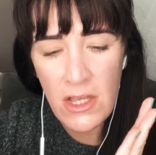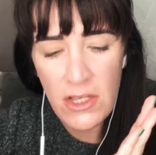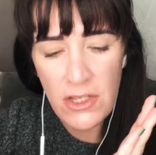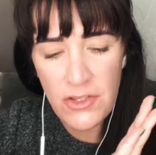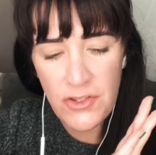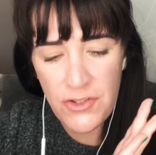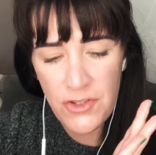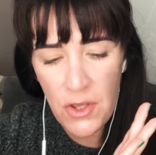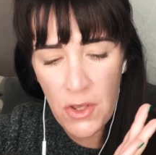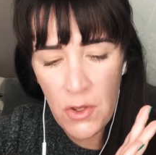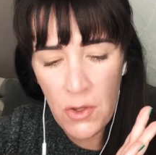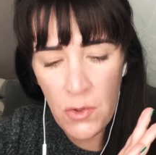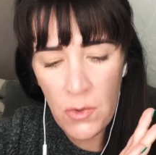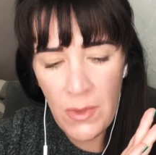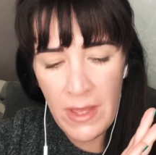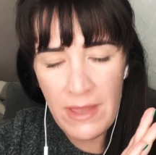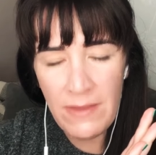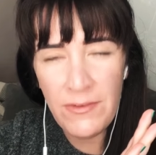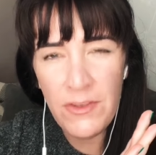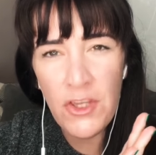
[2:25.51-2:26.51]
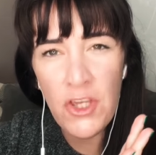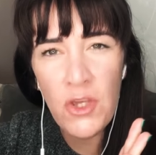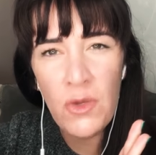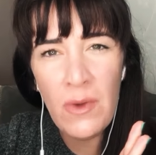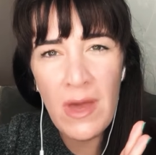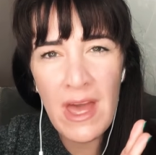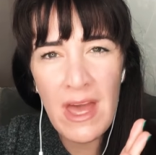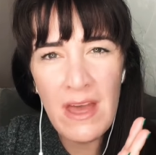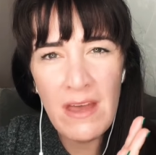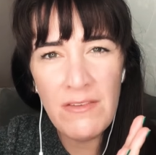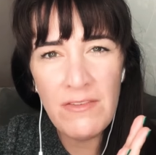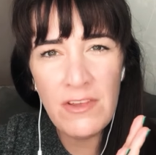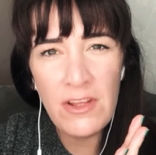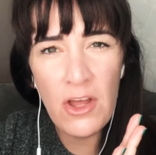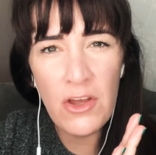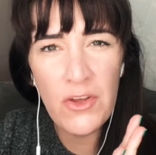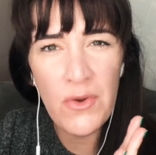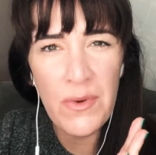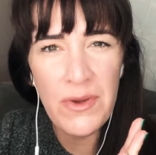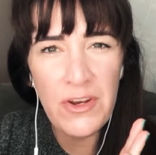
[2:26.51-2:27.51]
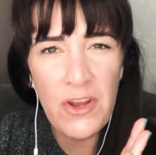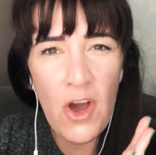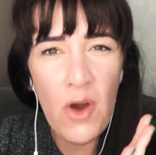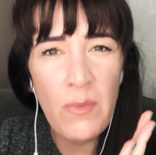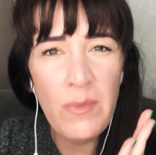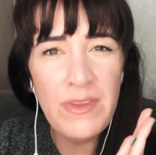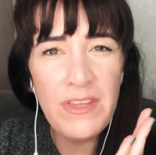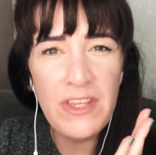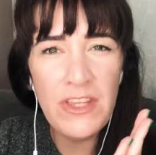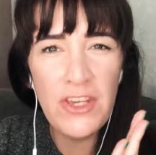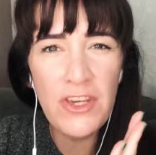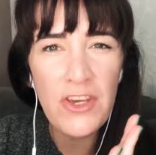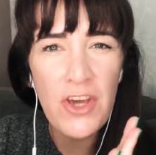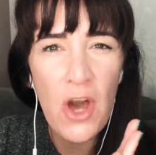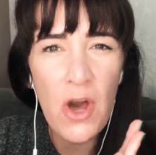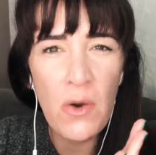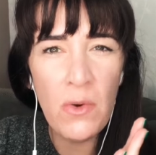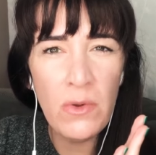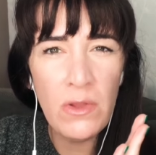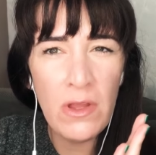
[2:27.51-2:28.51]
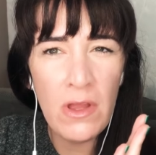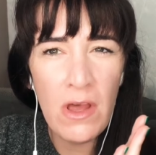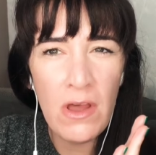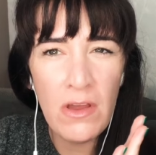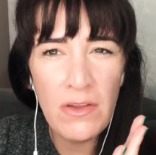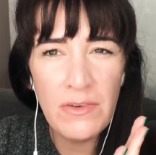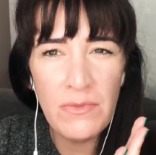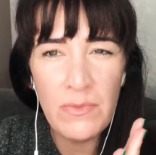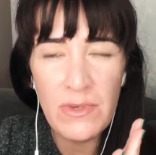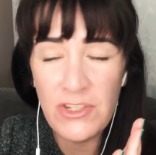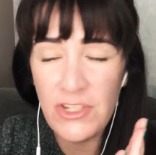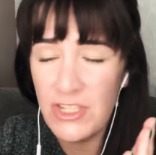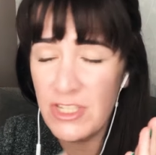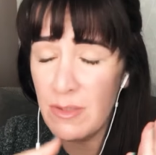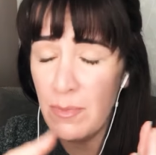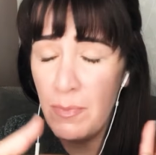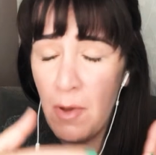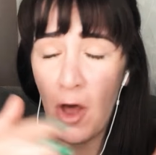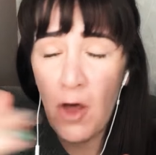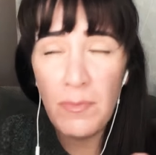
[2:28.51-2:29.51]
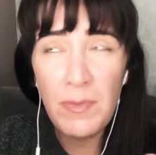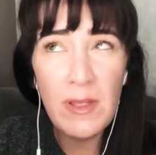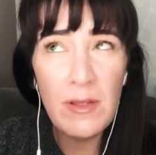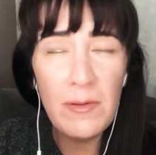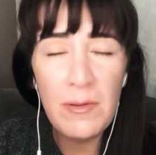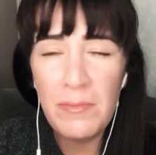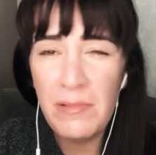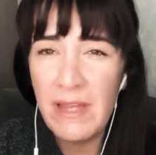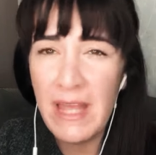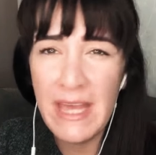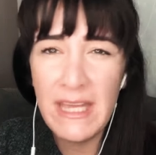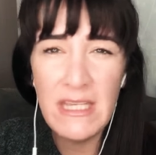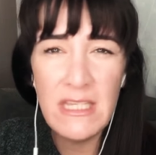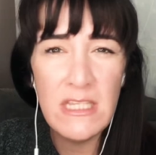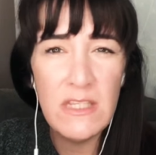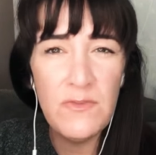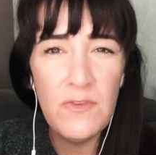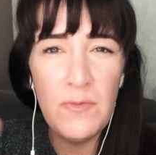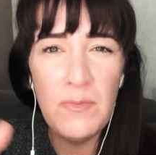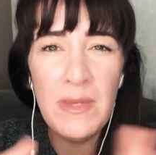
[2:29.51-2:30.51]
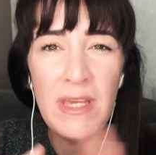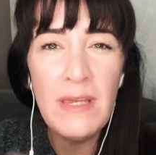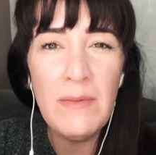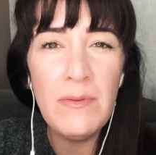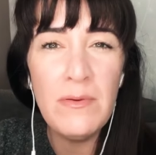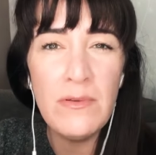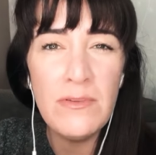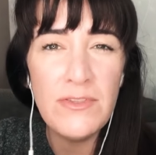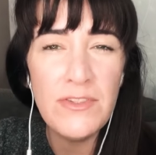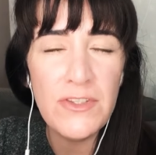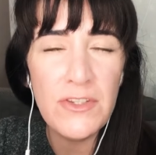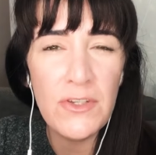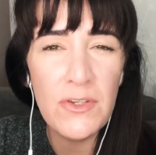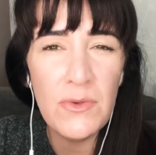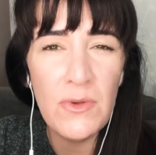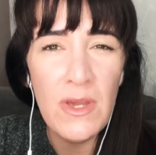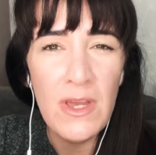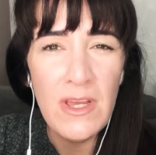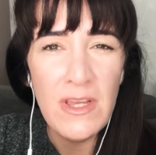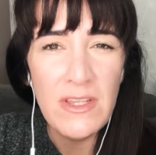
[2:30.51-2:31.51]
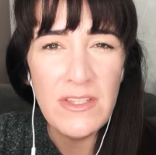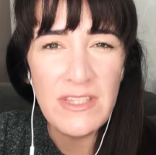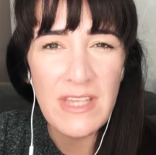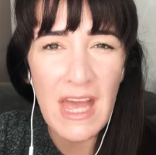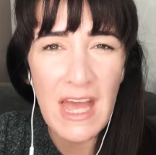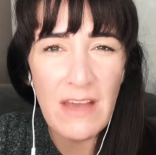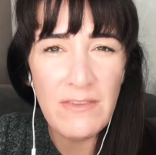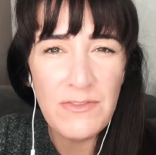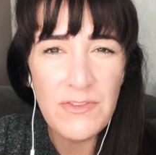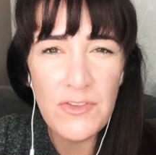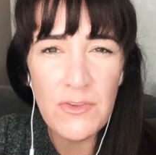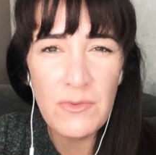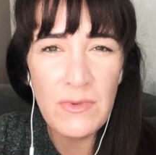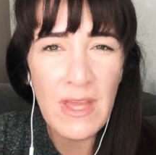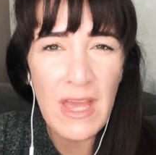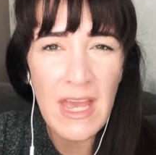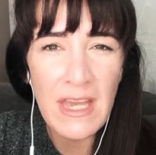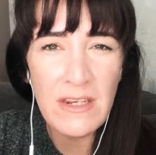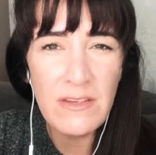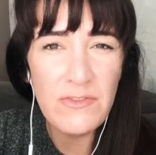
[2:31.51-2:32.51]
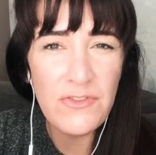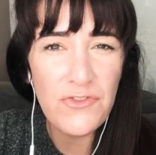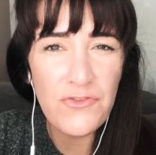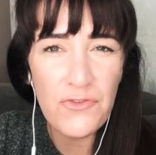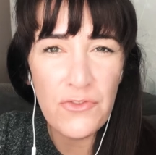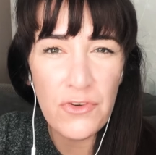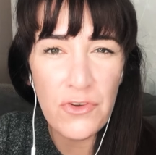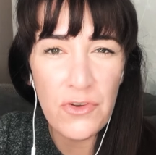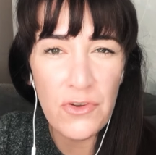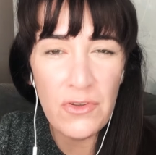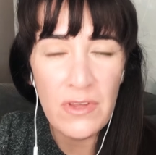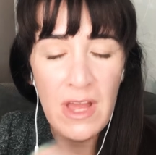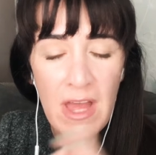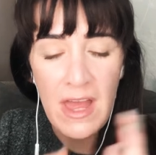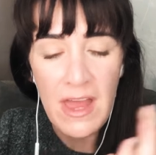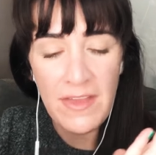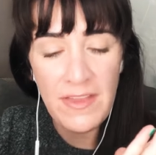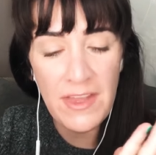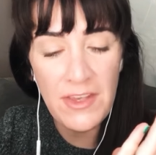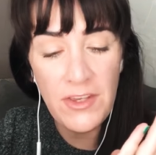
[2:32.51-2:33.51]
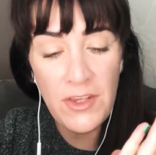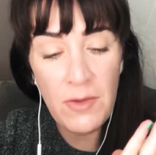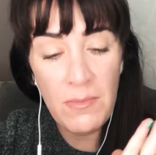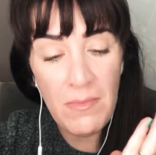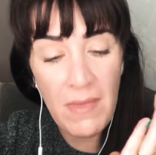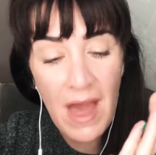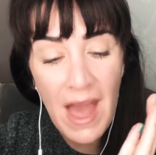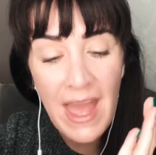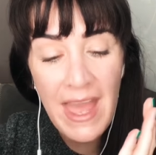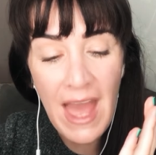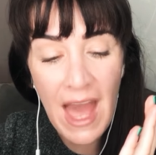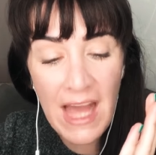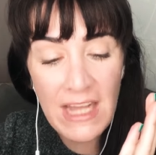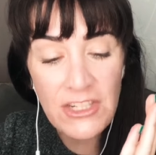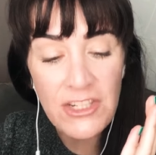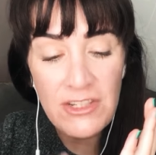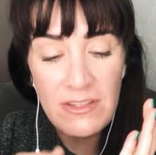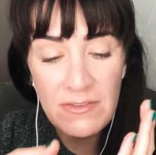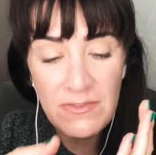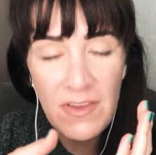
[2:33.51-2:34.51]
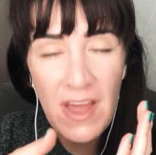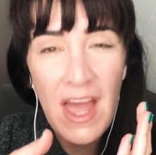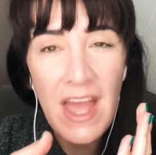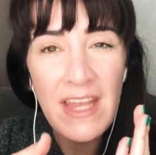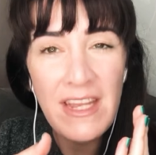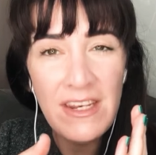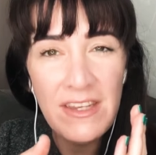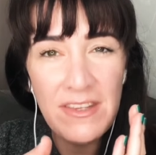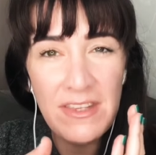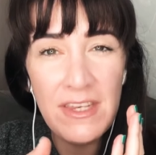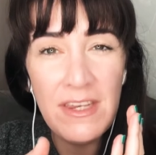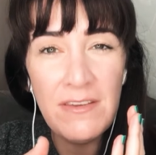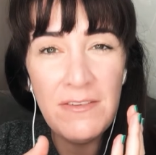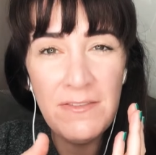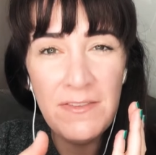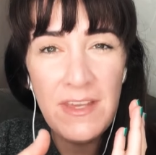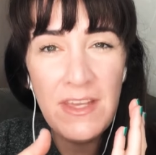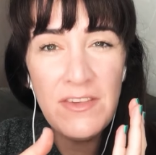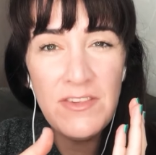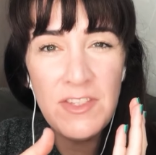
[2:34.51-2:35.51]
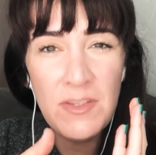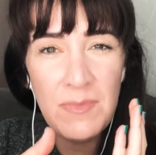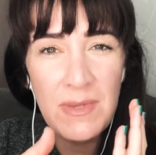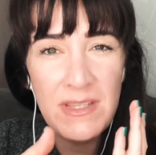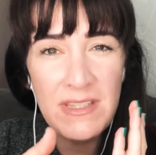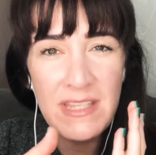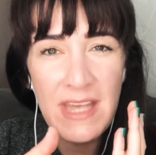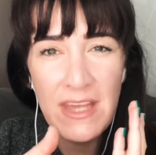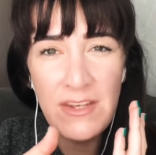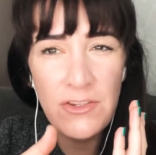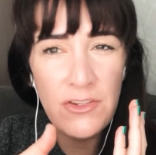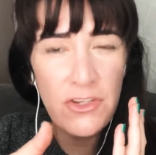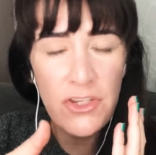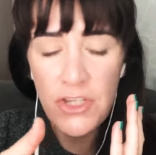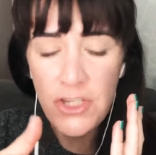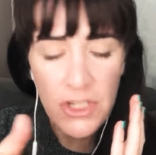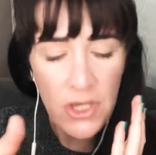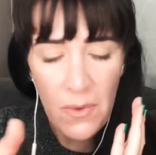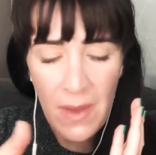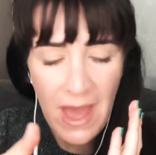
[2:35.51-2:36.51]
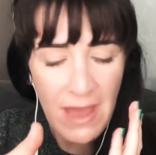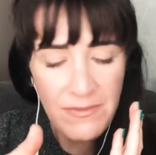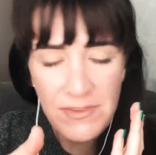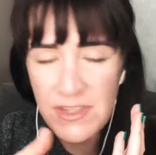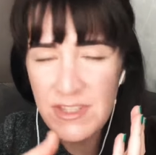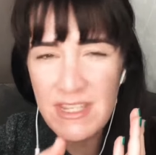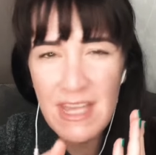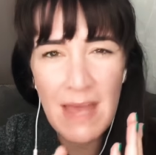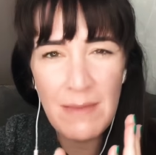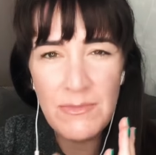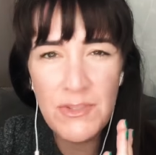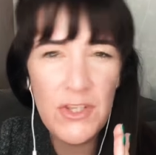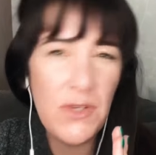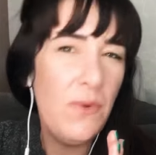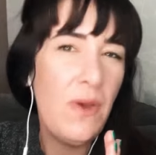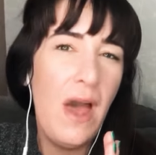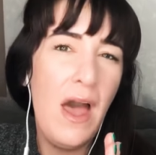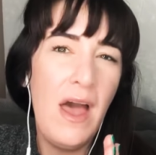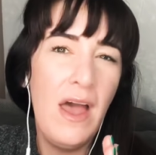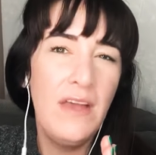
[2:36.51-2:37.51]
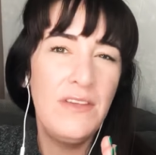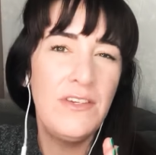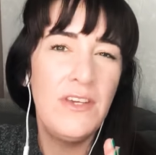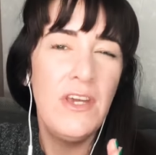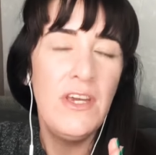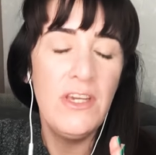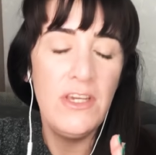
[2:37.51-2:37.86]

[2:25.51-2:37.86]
So if you have a lot going on within your colon, which is a popular place for people to have some kind of struggle, then you might actually find that it feels a bit tender. And you don't have to tap too hard.